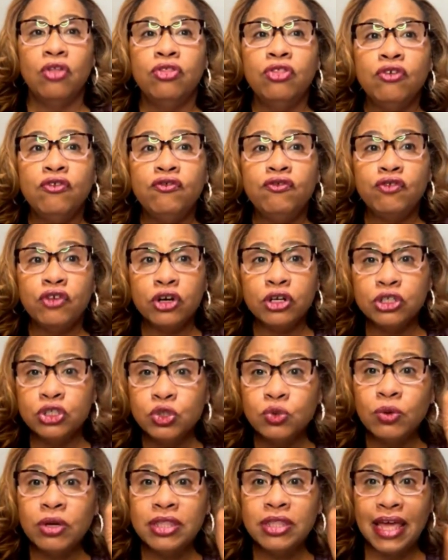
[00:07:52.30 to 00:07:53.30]
The
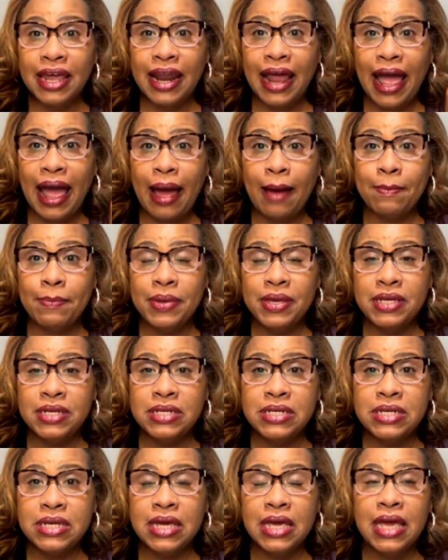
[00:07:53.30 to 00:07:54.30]
first one that
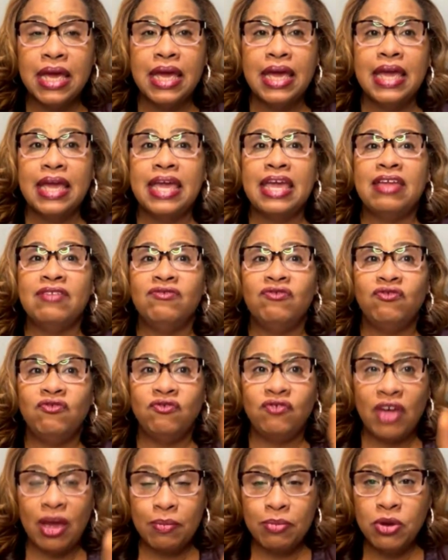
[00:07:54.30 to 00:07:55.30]
happened in
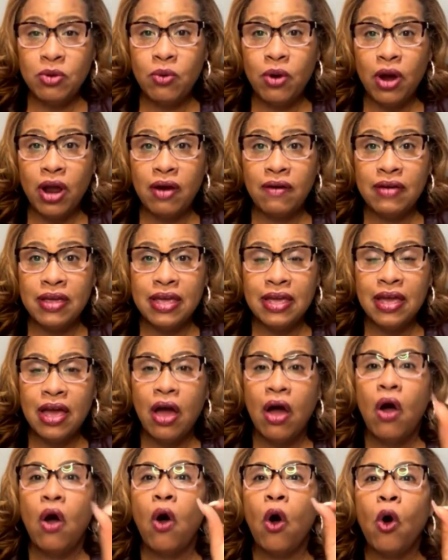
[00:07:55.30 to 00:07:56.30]
February
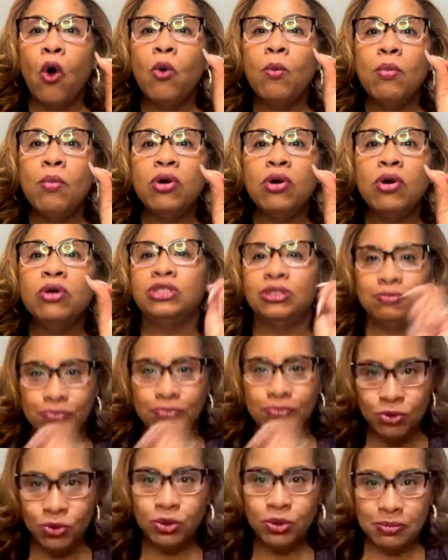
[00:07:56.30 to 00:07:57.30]
almost
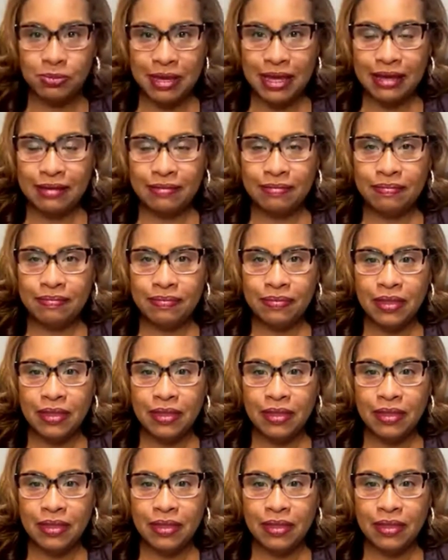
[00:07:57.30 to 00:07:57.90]
spooked me.